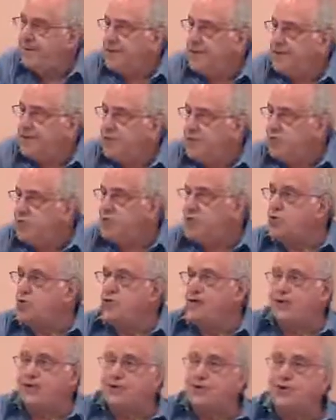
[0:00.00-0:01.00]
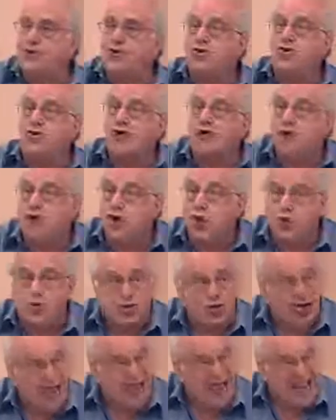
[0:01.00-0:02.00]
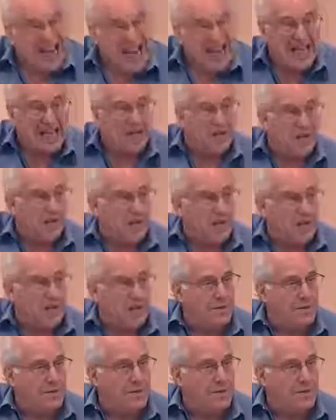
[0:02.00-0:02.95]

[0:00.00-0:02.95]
If you do this, you're going to go to jail,